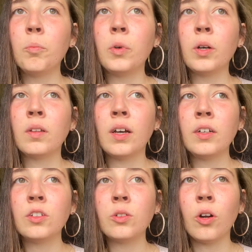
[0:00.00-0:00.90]
but I
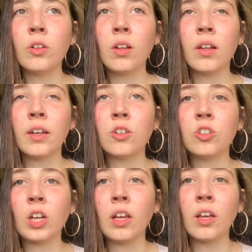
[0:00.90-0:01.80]
started like
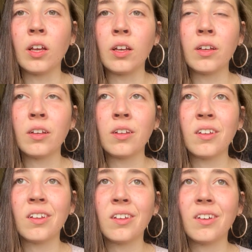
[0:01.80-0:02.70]
shaking
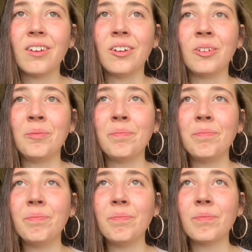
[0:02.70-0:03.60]
um,
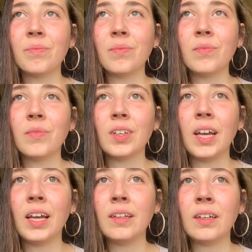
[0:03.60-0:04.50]

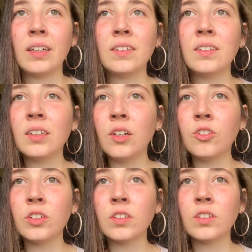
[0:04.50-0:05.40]
and I still
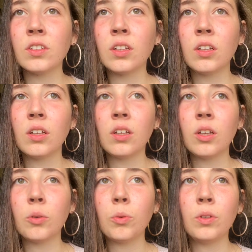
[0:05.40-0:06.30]
just
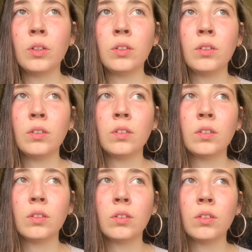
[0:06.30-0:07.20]
couldn't
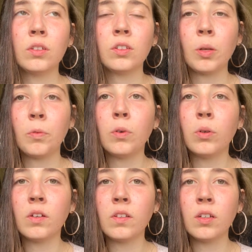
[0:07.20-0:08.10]
stop
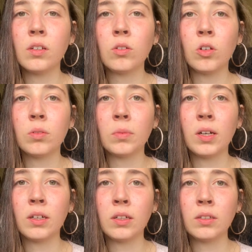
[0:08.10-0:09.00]
focusing on
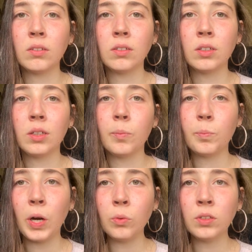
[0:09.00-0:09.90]
my
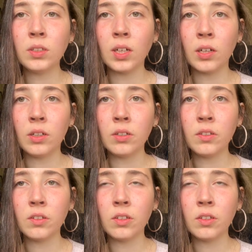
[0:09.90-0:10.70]
pounding heart